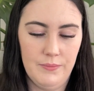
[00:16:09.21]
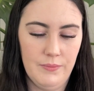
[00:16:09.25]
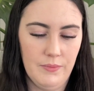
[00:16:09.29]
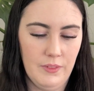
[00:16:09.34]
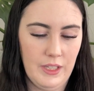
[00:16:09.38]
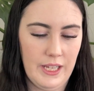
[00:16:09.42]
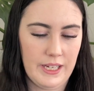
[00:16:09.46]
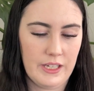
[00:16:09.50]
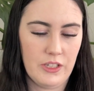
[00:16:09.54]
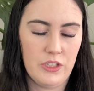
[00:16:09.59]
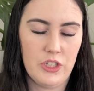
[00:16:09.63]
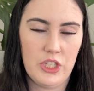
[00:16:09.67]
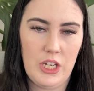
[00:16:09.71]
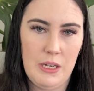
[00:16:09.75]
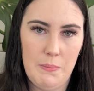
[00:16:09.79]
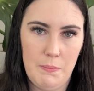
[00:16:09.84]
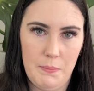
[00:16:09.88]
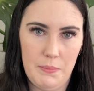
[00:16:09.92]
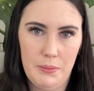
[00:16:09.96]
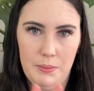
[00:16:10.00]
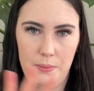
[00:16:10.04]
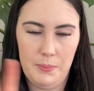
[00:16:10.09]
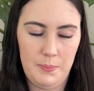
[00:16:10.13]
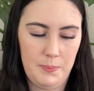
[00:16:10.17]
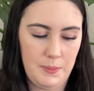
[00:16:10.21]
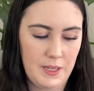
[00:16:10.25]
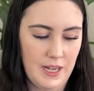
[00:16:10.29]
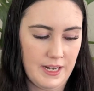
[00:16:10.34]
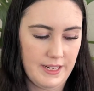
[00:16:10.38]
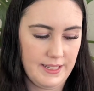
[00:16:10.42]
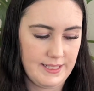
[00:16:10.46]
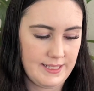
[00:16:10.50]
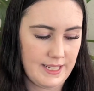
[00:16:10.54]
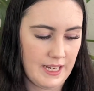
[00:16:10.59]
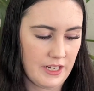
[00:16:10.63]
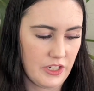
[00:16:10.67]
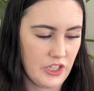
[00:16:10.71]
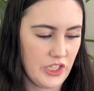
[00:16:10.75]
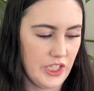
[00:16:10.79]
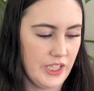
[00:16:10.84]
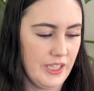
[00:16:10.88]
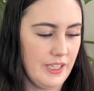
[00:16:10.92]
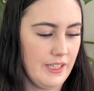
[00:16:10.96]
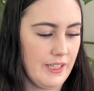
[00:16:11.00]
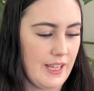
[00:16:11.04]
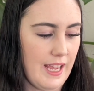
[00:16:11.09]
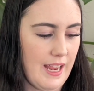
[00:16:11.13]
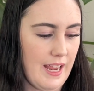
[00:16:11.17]
like cheap kind of
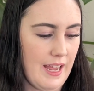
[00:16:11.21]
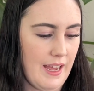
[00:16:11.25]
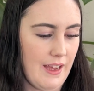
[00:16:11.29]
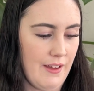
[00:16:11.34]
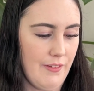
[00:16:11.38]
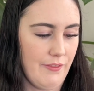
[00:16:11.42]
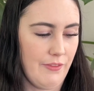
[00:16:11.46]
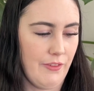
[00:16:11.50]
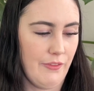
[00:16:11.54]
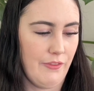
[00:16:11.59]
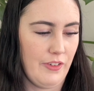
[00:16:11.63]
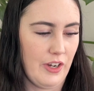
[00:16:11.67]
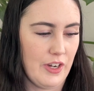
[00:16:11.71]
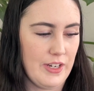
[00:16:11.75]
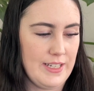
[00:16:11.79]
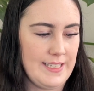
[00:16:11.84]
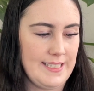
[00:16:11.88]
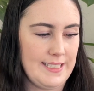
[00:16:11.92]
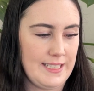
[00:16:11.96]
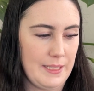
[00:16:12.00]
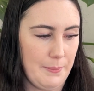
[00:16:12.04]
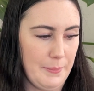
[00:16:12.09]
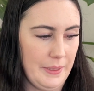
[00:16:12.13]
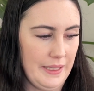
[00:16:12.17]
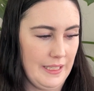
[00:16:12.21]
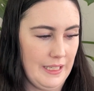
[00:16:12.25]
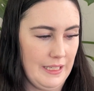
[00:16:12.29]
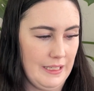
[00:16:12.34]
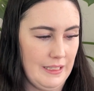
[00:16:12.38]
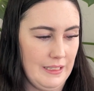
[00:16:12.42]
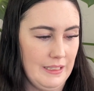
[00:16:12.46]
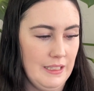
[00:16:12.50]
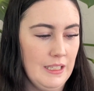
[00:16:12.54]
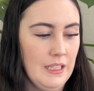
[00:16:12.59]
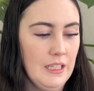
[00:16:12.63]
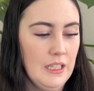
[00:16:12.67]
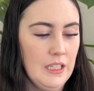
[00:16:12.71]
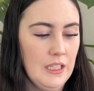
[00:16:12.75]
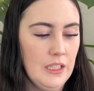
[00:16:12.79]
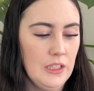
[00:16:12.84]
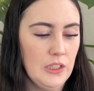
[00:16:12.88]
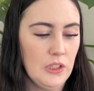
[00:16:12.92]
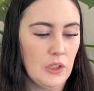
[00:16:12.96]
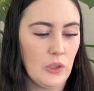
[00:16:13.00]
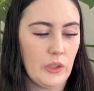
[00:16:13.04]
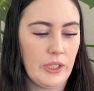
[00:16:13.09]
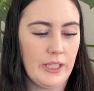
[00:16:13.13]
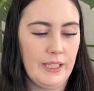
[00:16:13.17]
section, they have very similar
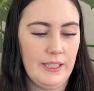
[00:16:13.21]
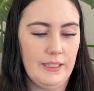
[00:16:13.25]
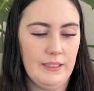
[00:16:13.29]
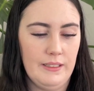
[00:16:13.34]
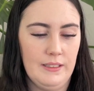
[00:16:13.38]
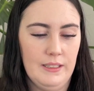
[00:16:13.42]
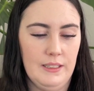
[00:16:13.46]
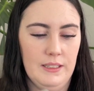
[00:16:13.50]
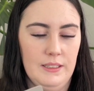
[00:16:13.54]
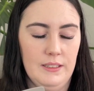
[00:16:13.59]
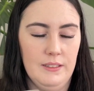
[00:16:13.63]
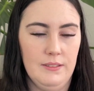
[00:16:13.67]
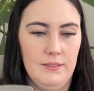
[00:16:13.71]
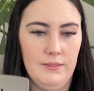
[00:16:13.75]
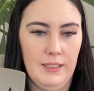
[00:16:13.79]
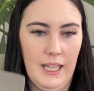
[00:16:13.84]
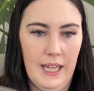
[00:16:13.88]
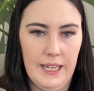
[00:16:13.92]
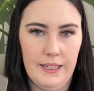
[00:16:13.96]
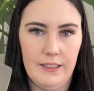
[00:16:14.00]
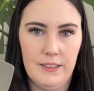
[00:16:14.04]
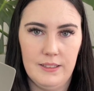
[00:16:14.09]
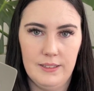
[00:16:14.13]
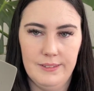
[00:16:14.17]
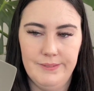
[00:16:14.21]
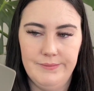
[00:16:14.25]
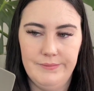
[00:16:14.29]
looking like